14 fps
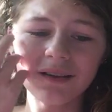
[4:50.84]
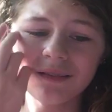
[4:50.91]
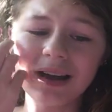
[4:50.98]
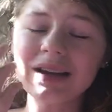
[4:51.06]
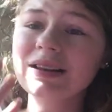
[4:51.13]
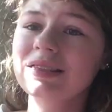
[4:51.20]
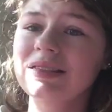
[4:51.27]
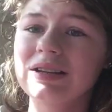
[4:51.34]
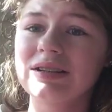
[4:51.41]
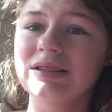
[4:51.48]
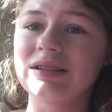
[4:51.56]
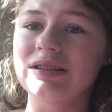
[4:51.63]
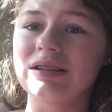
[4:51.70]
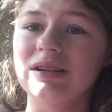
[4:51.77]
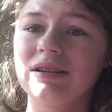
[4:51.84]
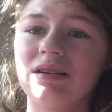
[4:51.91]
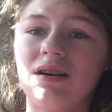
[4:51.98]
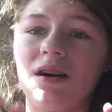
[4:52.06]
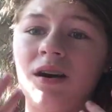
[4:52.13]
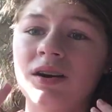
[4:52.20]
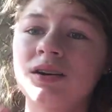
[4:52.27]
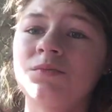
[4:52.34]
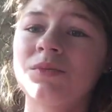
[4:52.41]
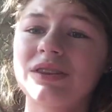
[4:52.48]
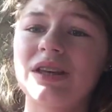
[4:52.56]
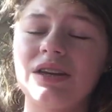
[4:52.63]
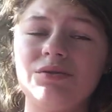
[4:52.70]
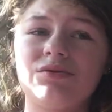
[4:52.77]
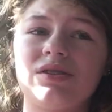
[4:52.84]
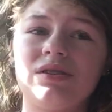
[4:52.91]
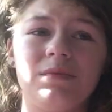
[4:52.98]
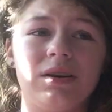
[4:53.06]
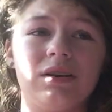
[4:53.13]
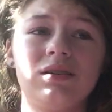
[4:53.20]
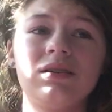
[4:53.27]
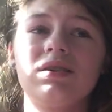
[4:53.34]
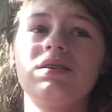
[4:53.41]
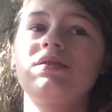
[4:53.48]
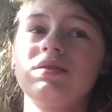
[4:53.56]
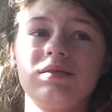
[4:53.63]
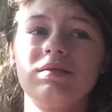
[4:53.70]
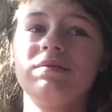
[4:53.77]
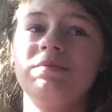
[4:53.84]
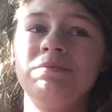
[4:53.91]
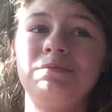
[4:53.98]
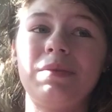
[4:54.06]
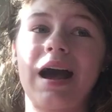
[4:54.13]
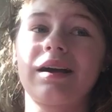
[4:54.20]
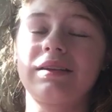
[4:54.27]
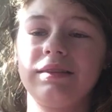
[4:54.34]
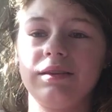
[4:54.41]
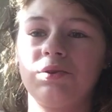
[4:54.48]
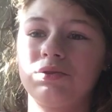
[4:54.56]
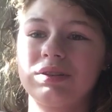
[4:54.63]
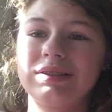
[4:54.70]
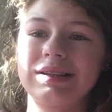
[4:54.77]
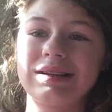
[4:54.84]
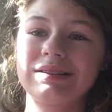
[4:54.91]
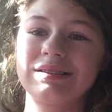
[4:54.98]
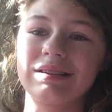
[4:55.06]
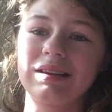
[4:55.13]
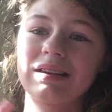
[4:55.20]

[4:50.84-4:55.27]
a lot of things aren't what they used to be back in the olden days.